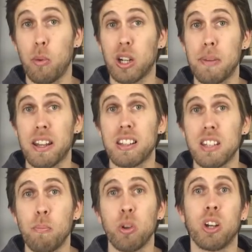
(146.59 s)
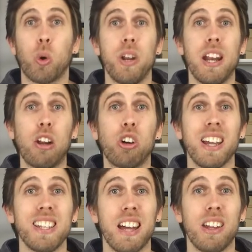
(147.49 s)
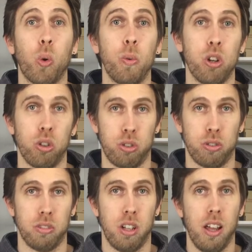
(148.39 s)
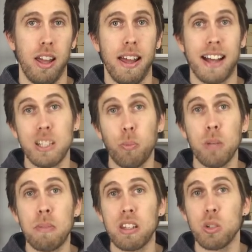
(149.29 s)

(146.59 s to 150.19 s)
He doesn't have to waste time in discovering something that someone else already did,